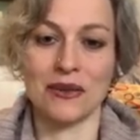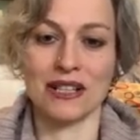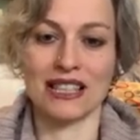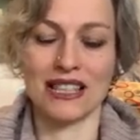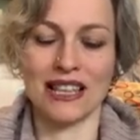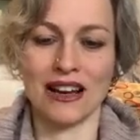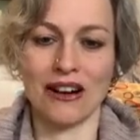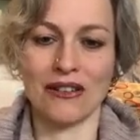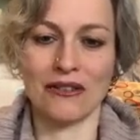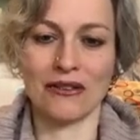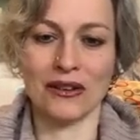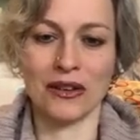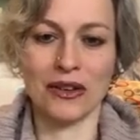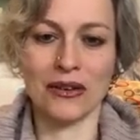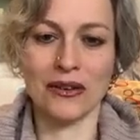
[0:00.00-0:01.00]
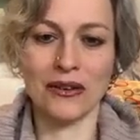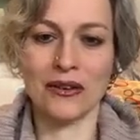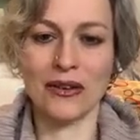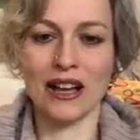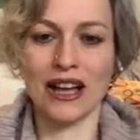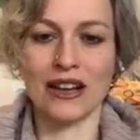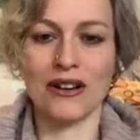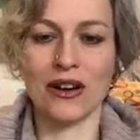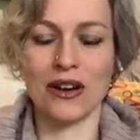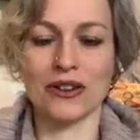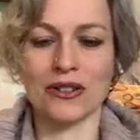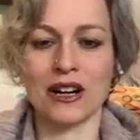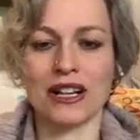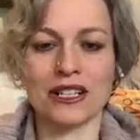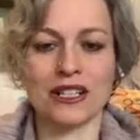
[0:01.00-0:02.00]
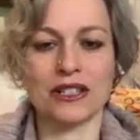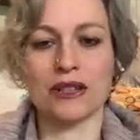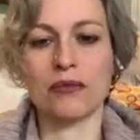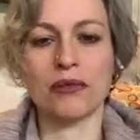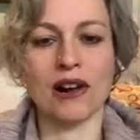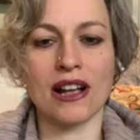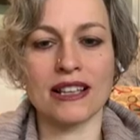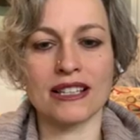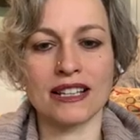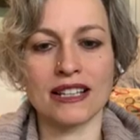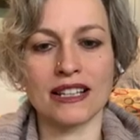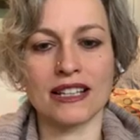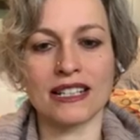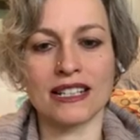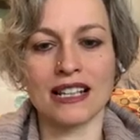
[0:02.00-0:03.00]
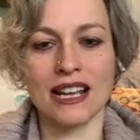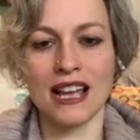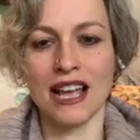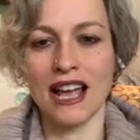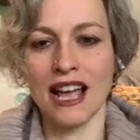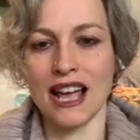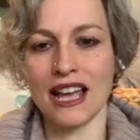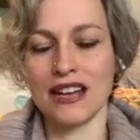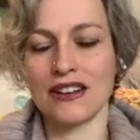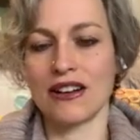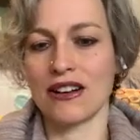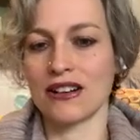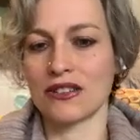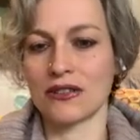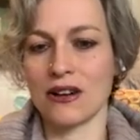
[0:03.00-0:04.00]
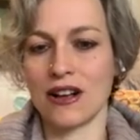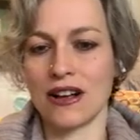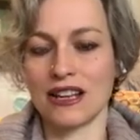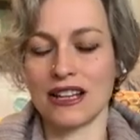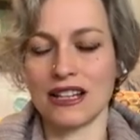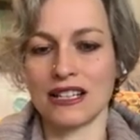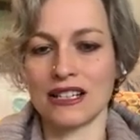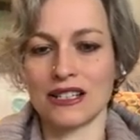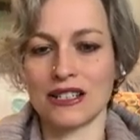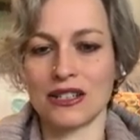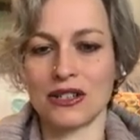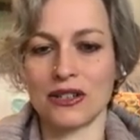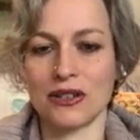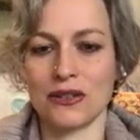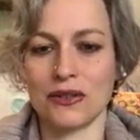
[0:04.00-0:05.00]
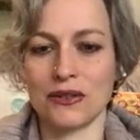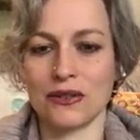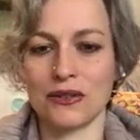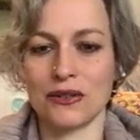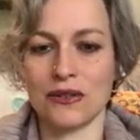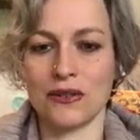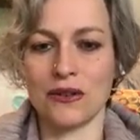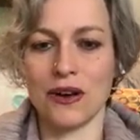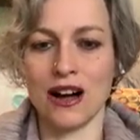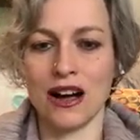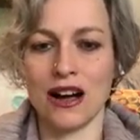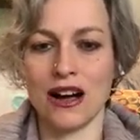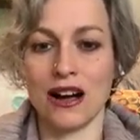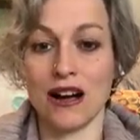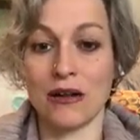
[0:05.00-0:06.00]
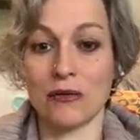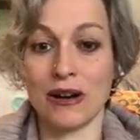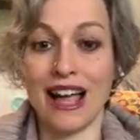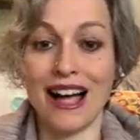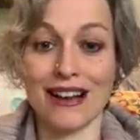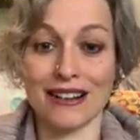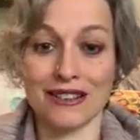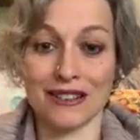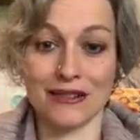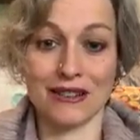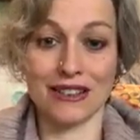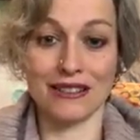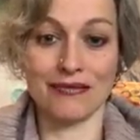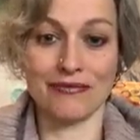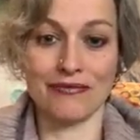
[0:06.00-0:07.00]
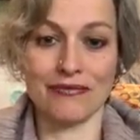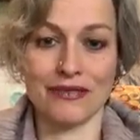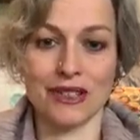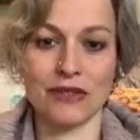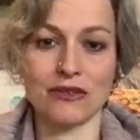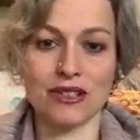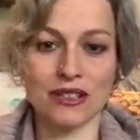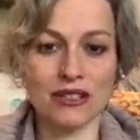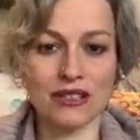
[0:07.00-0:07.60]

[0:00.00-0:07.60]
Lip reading: there for you, and not trying to suppress it, and not trying to react to it. So just